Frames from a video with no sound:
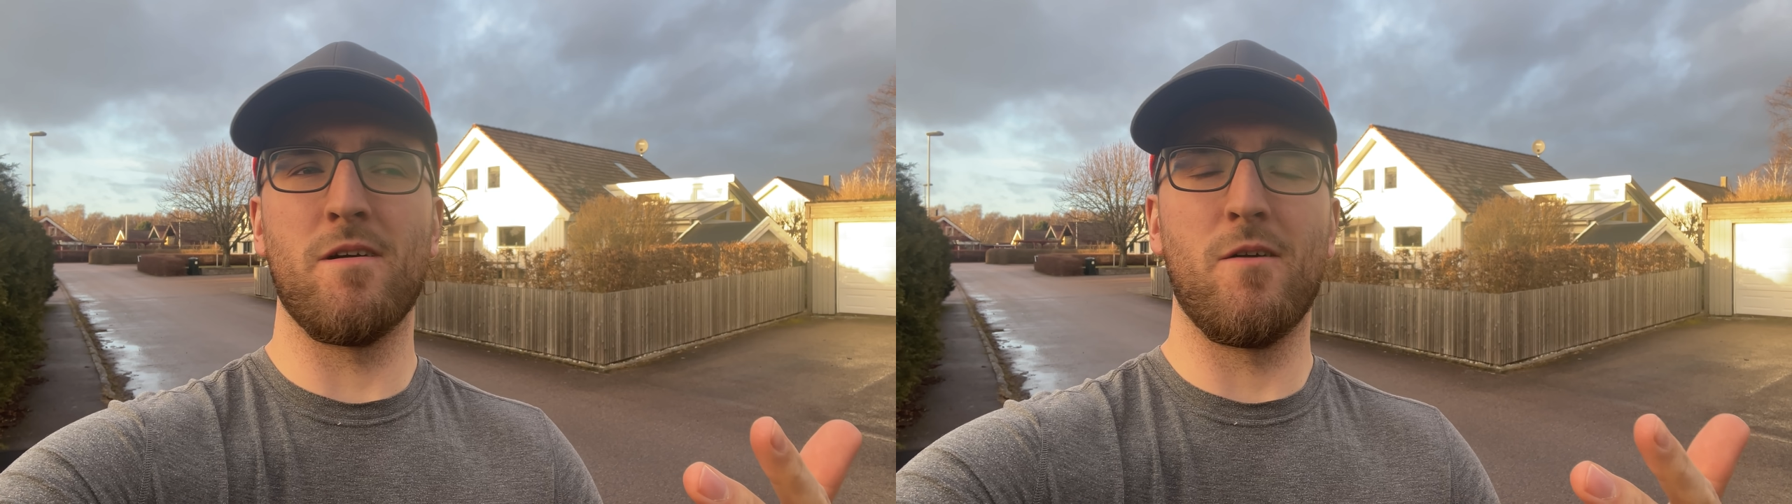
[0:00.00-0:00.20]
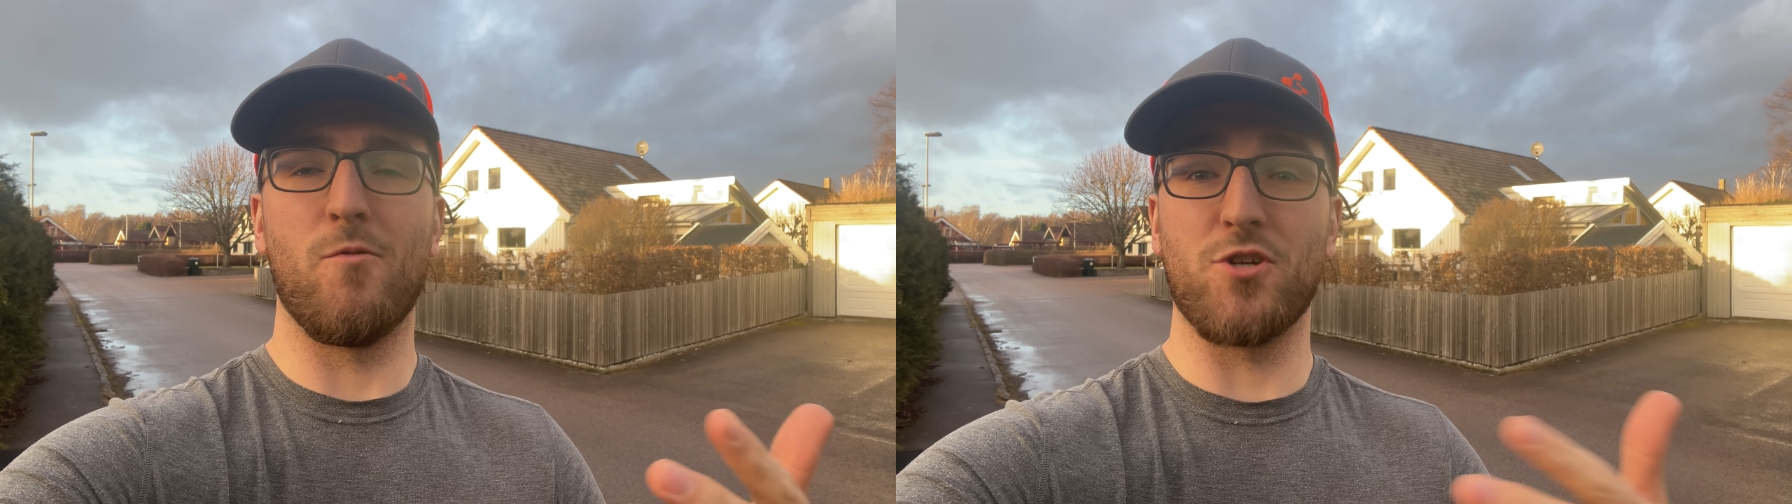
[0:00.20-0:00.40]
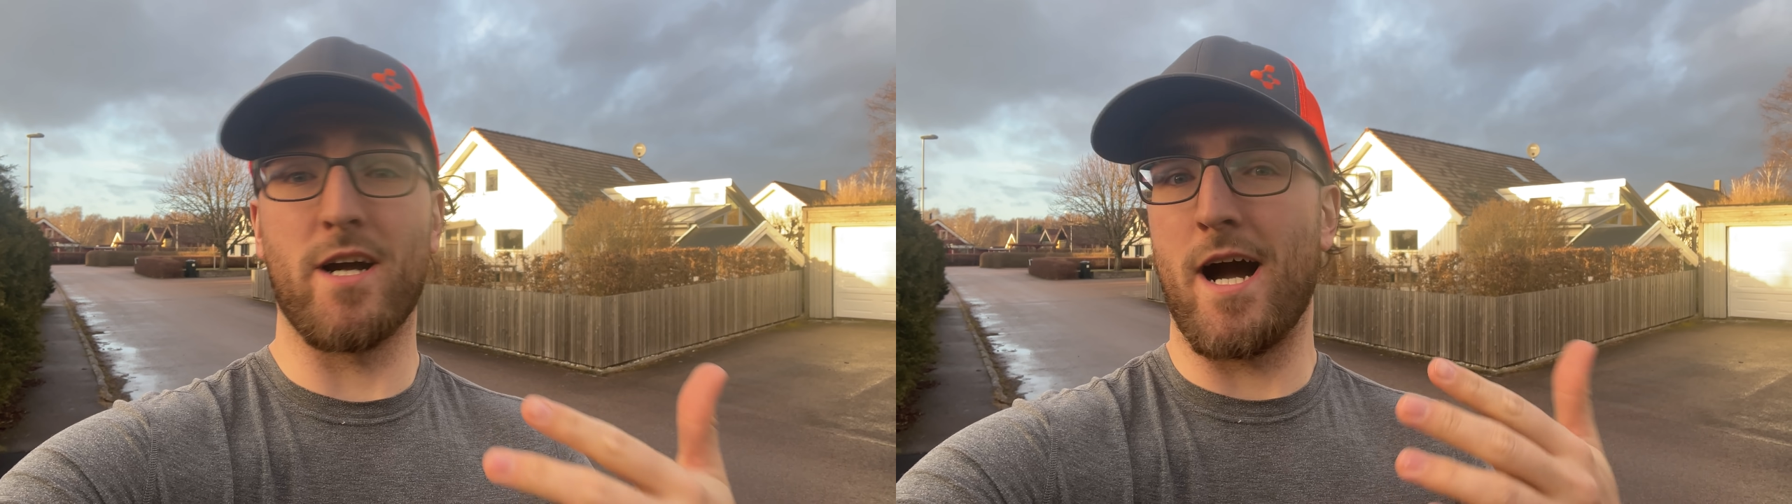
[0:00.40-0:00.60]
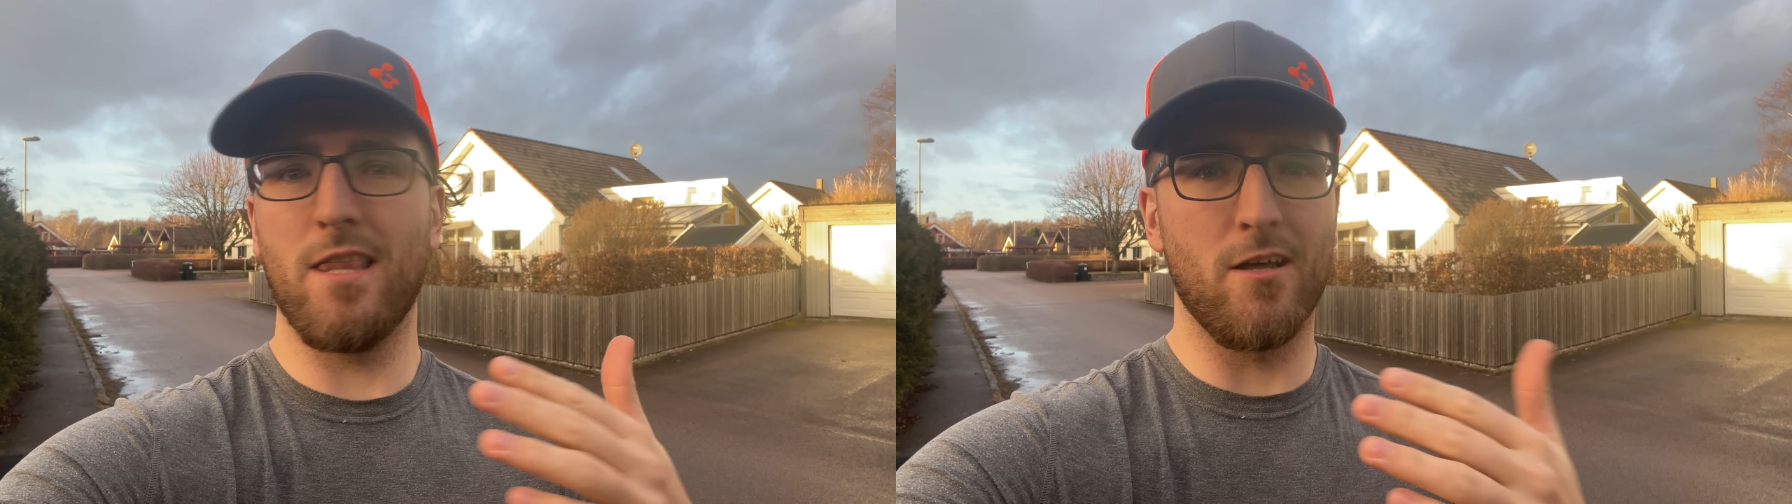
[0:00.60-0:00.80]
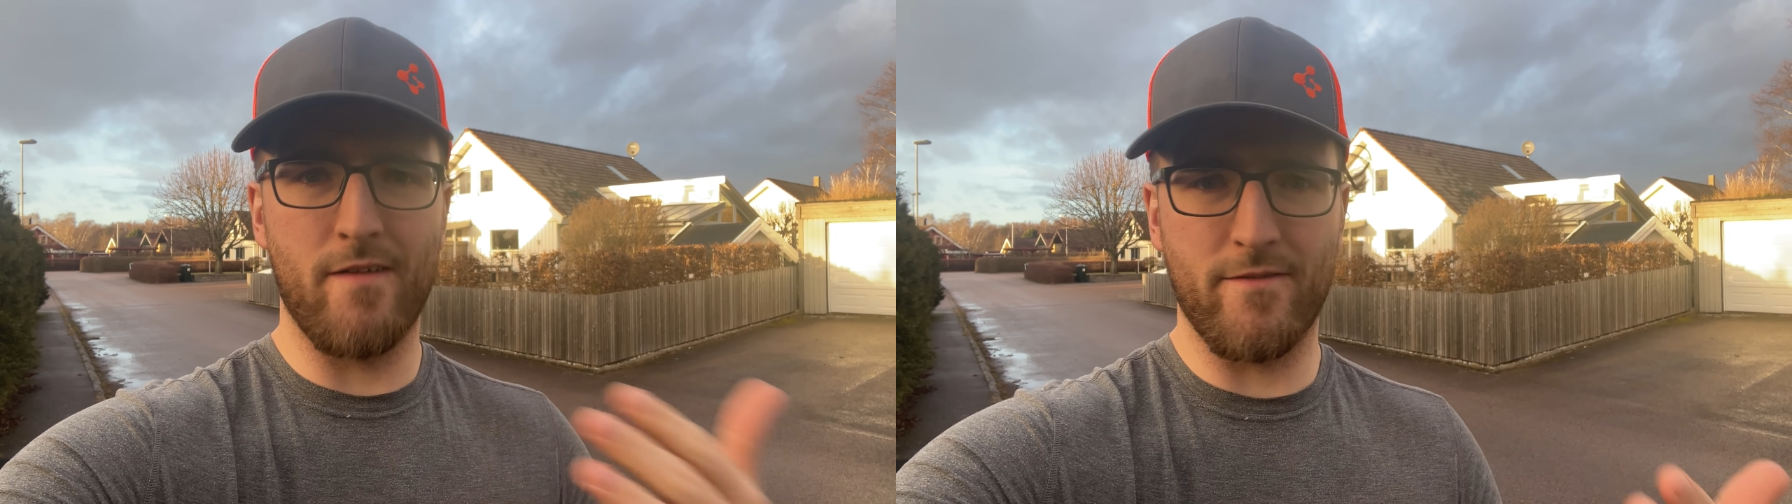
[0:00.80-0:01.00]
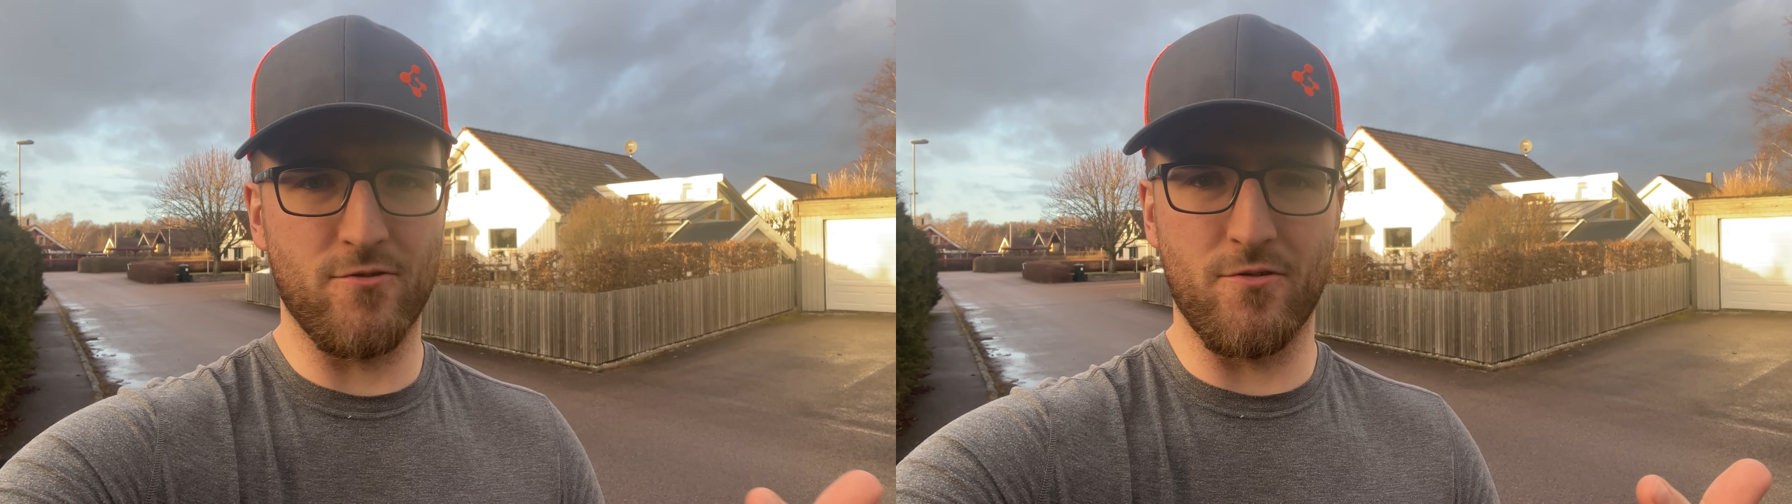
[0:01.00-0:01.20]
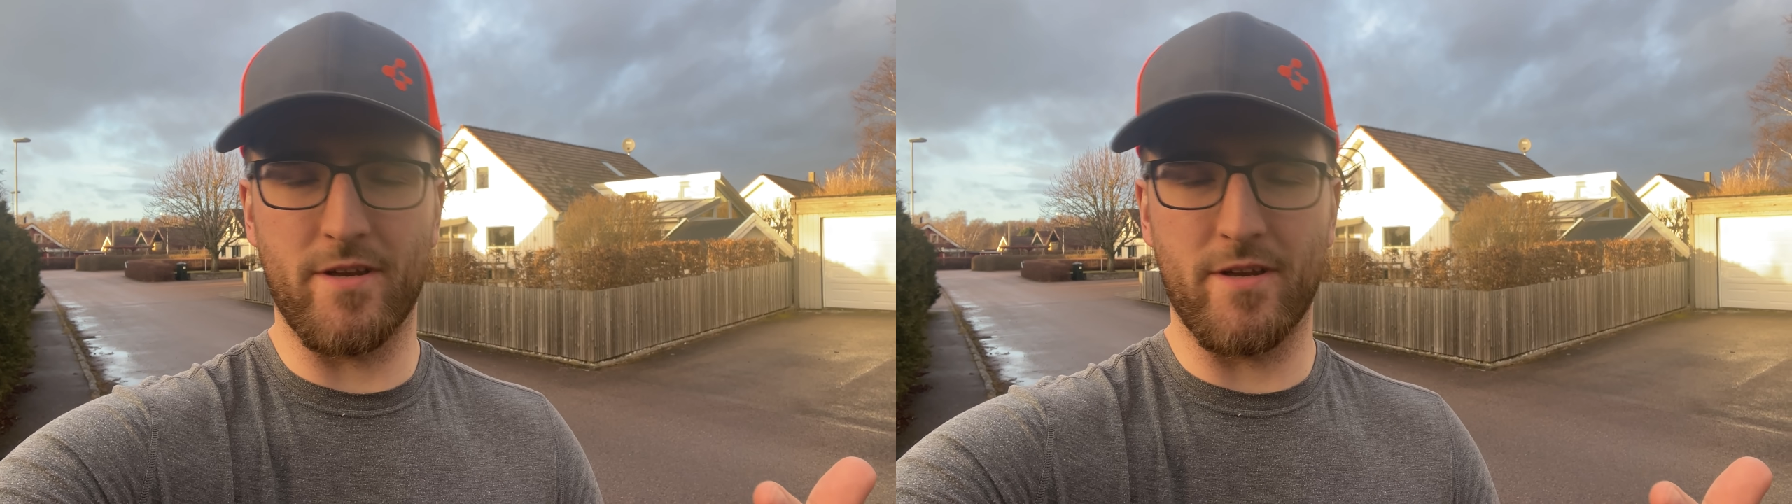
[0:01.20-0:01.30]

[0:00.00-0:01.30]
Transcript: which I, I love afternoon